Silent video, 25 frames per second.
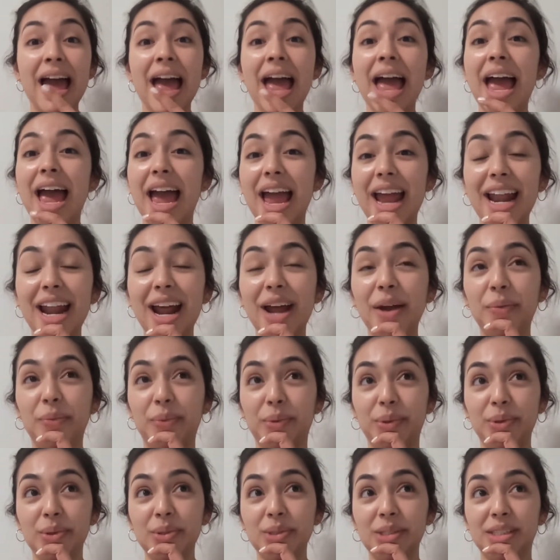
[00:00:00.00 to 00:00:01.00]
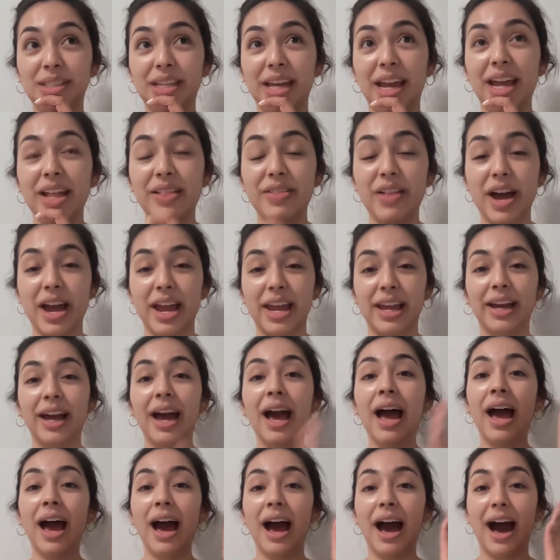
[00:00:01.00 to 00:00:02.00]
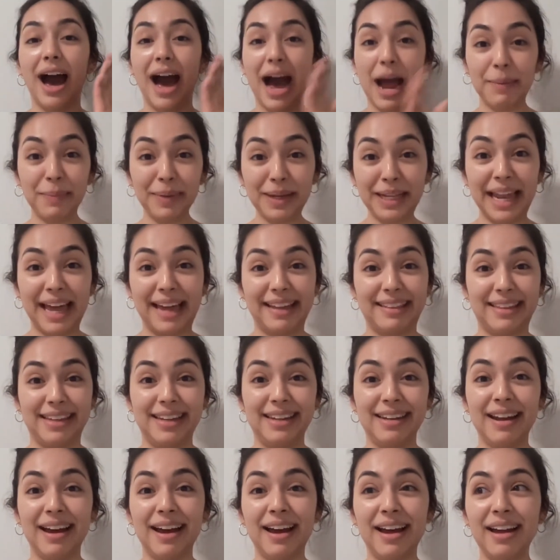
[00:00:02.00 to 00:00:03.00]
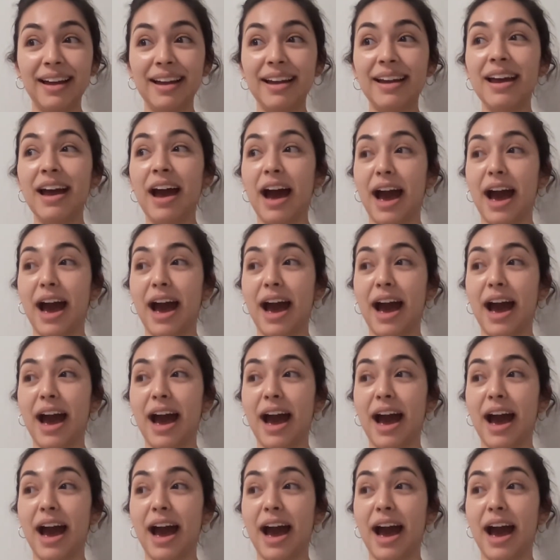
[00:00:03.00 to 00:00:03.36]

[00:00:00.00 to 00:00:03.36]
and I will say, like, I'm Latina.